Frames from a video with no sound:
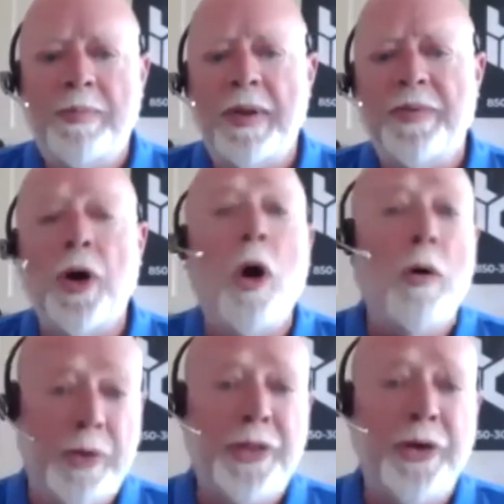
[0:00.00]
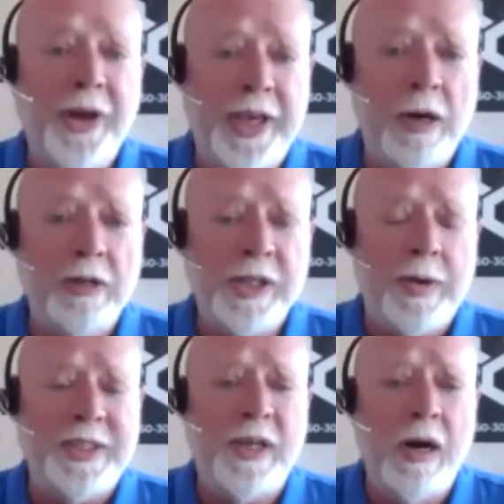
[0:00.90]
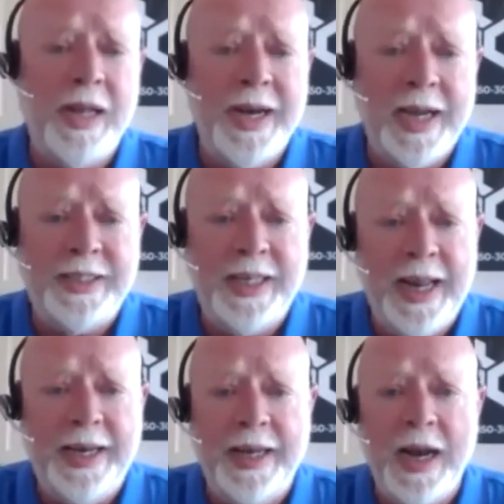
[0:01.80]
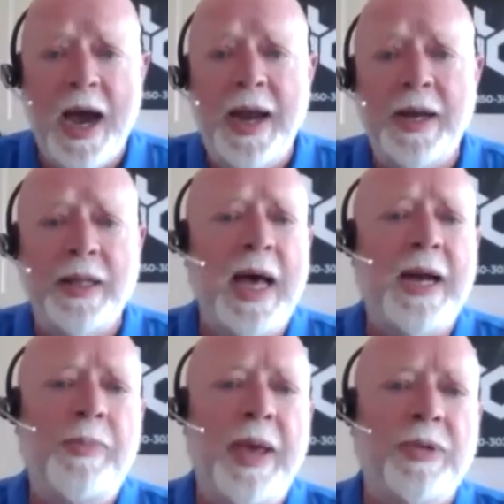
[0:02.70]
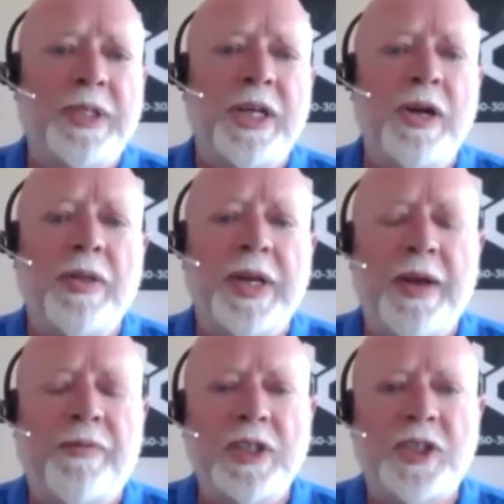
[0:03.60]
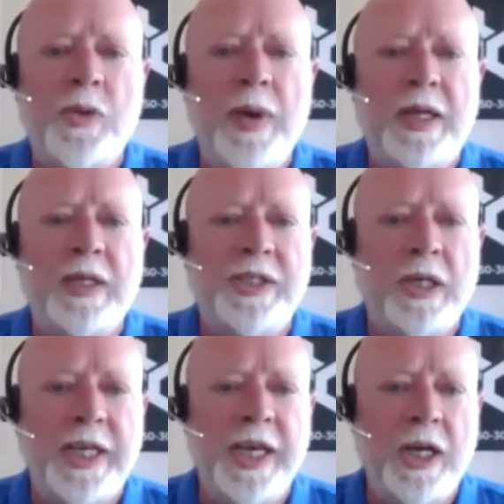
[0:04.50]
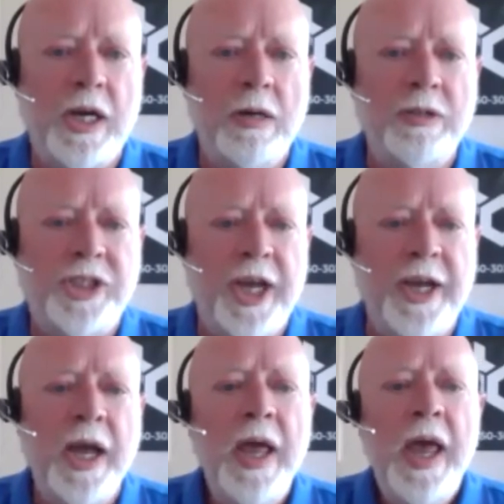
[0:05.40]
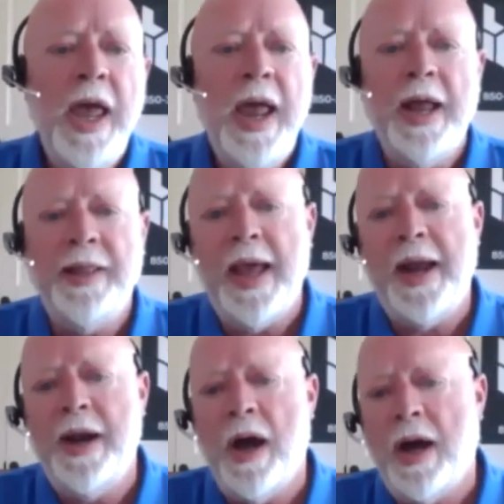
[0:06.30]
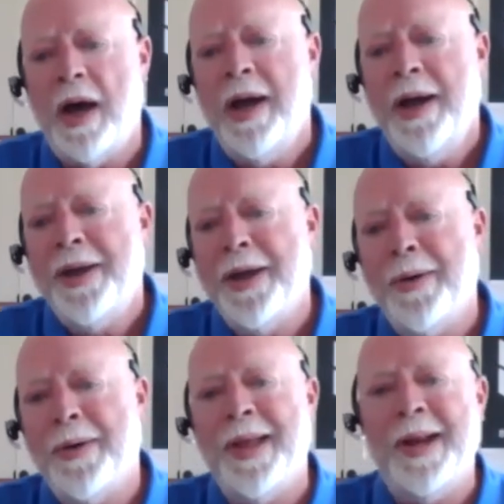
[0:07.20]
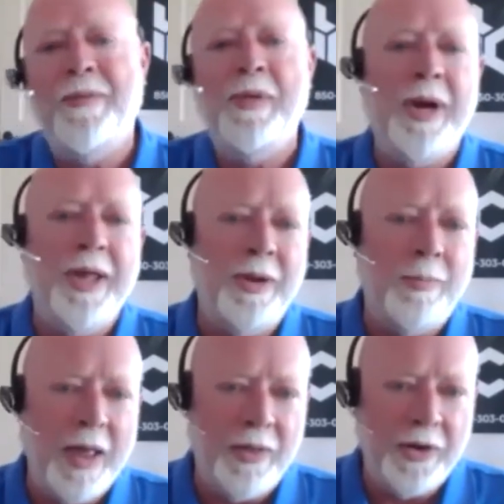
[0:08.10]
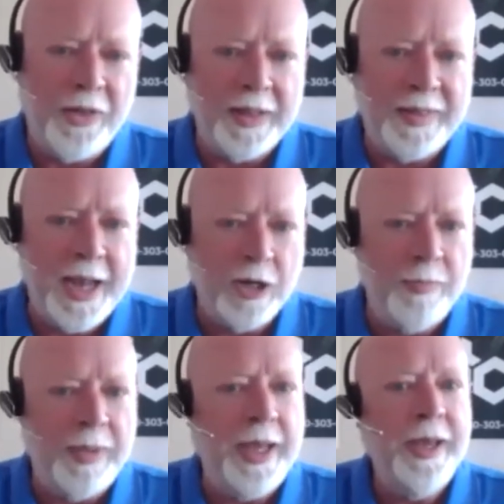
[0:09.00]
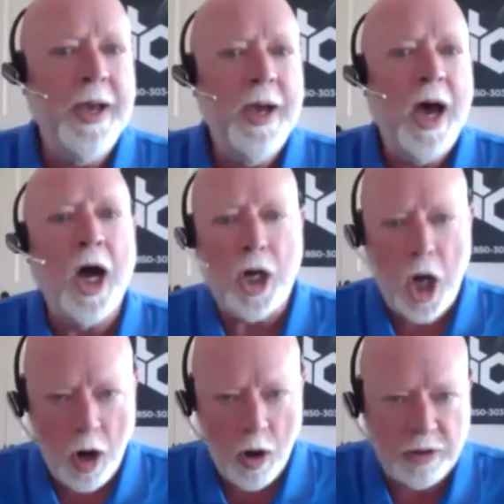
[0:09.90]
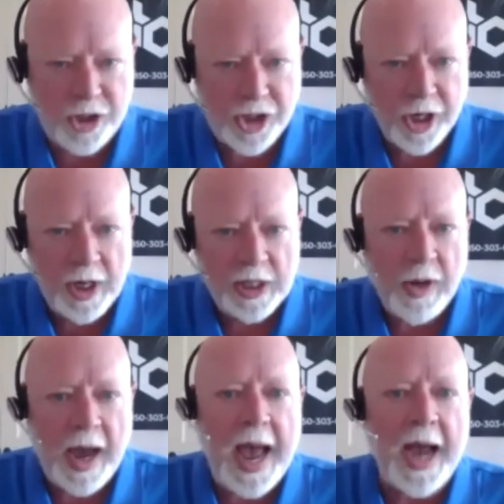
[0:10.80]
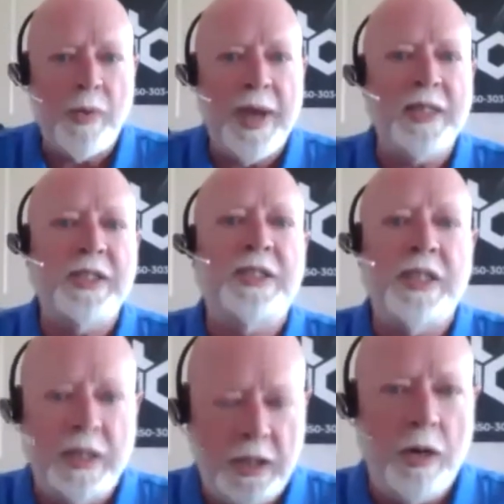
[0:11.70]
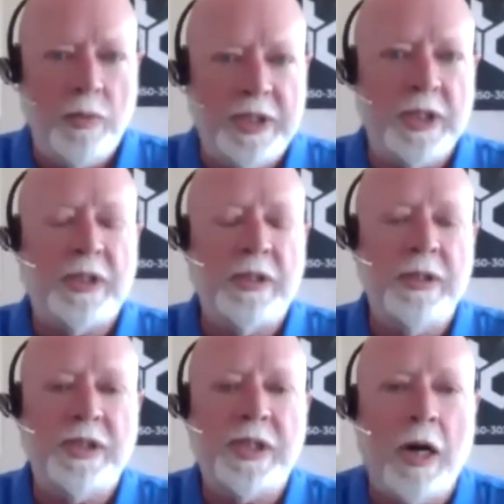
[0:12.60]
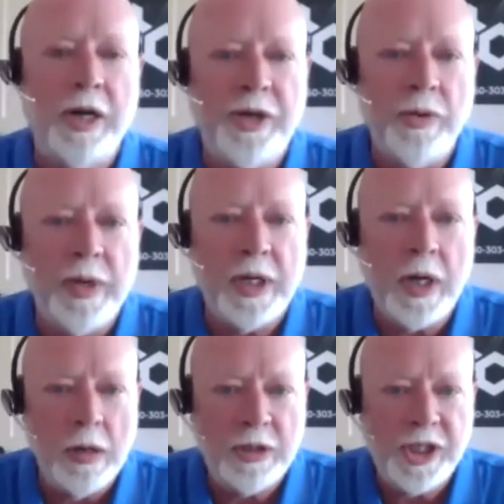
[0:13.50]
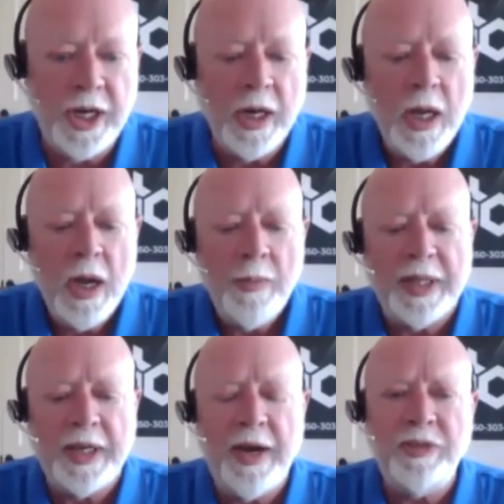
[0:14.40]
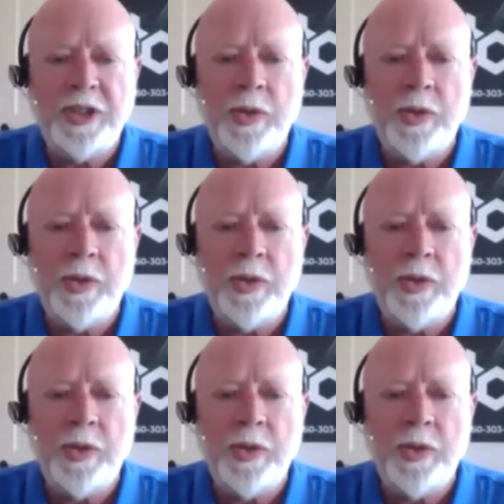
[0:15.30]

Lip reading: over 30 years ago, I started in 1989. A lot of people didn't know the difference between consulting and coaching, and then then everybody and their mother thought they could be a coach. So I acquiesced and said, we just started doing coaching. But the difference between